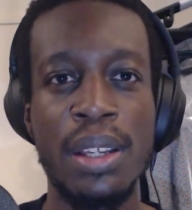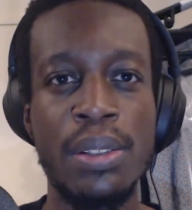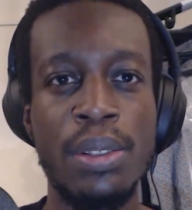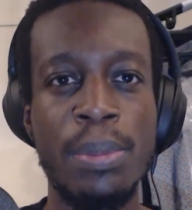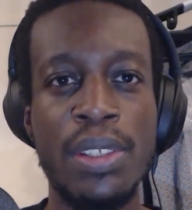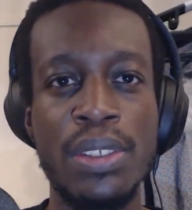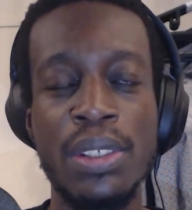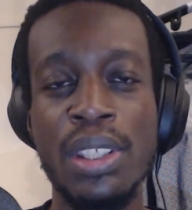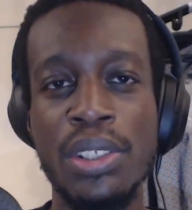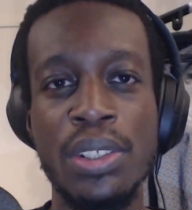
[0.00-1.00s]
Numazu
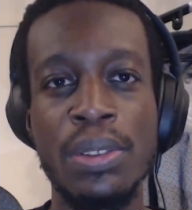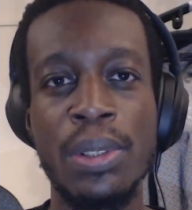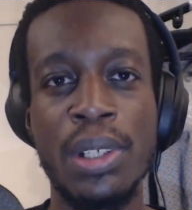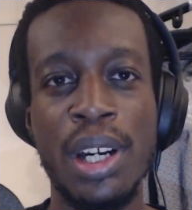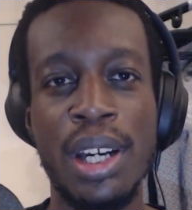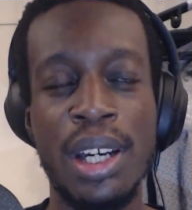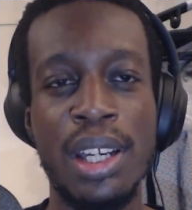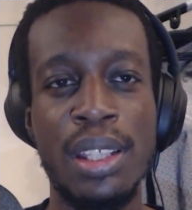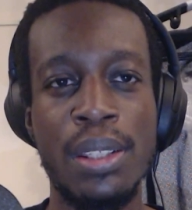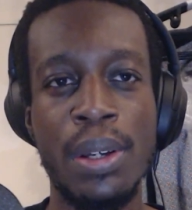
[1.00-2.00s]
in Shizuoka,
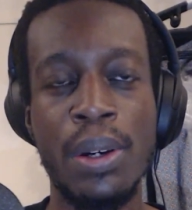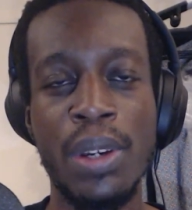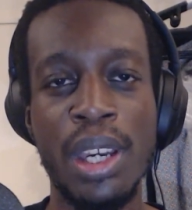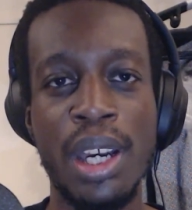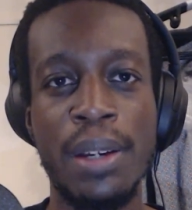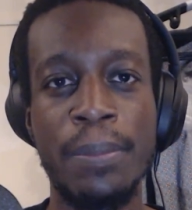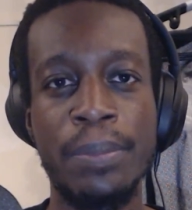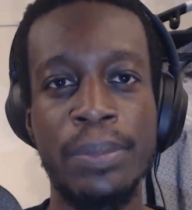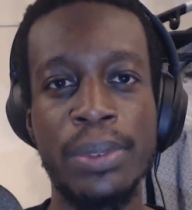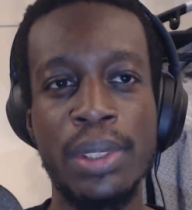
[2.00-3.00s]
Nagoya.
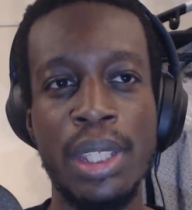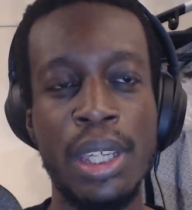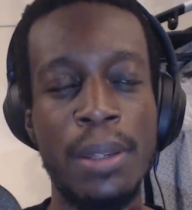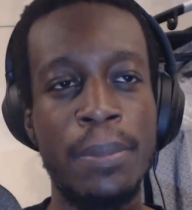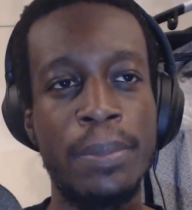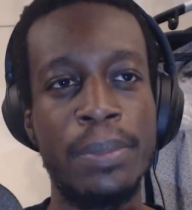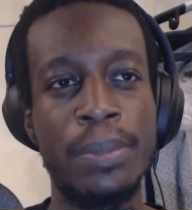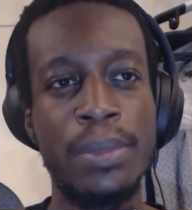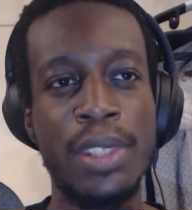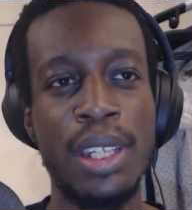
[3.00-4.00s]

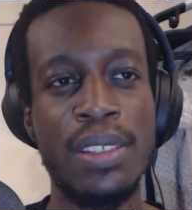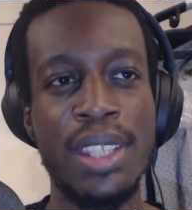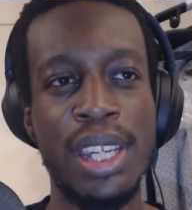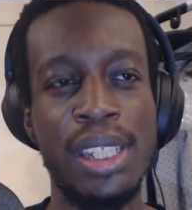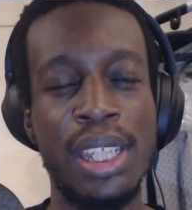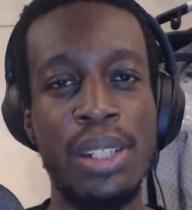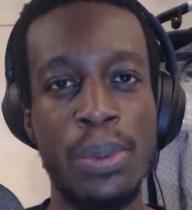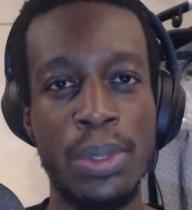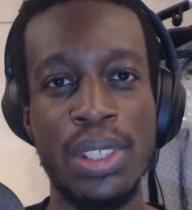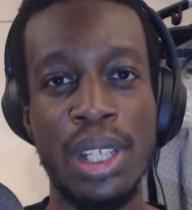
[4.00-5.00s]
Then I stayed in
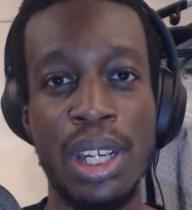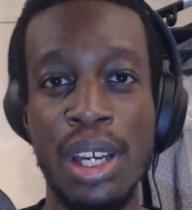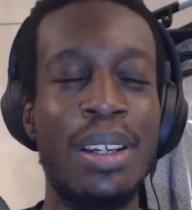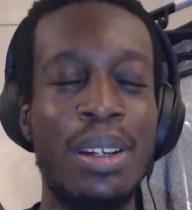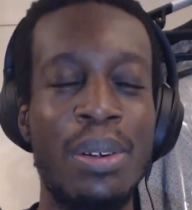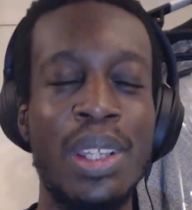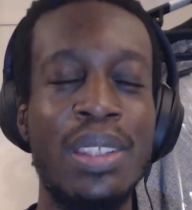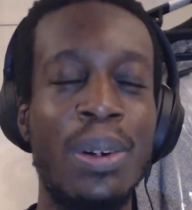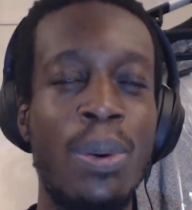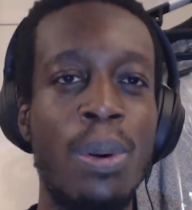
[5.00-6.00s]
Osaka. I went
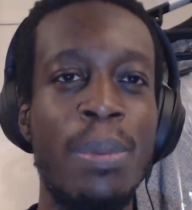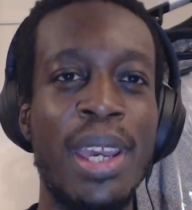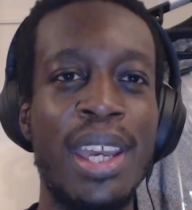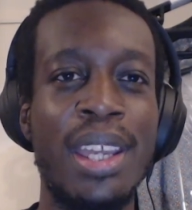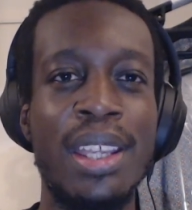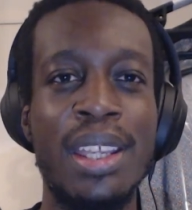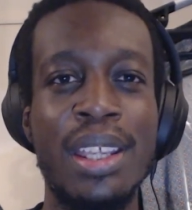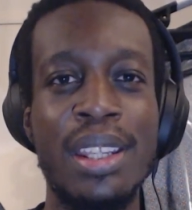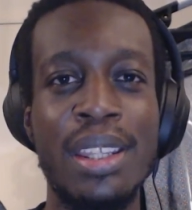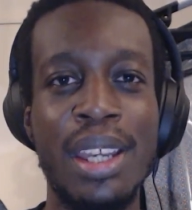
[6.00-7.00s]
to Kobe,
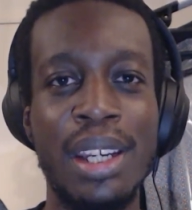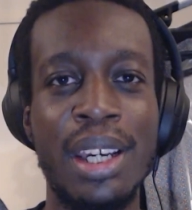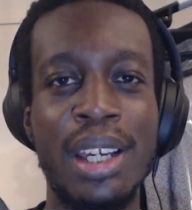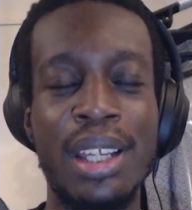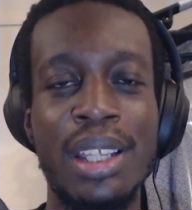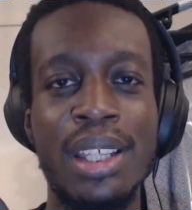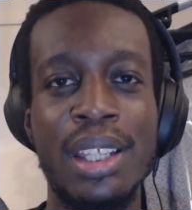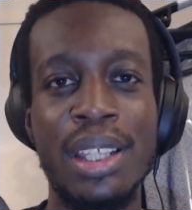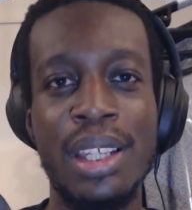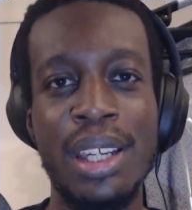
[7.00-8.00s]
Nara,
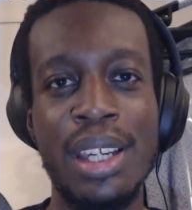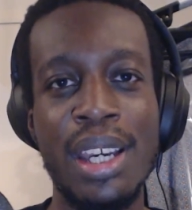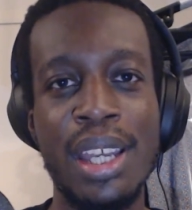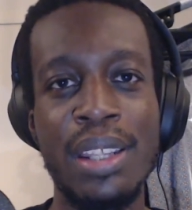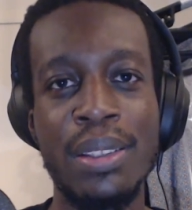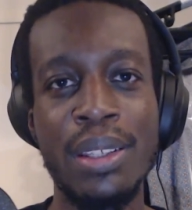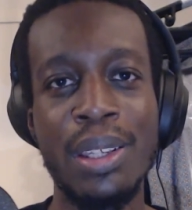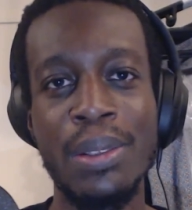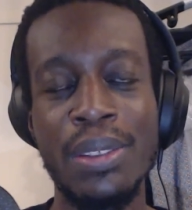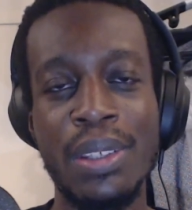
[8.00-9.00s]
and
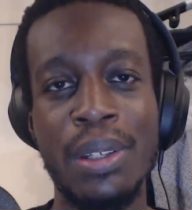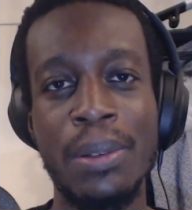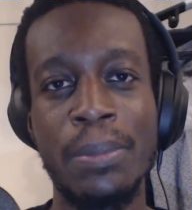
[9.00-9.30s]
Kyoto.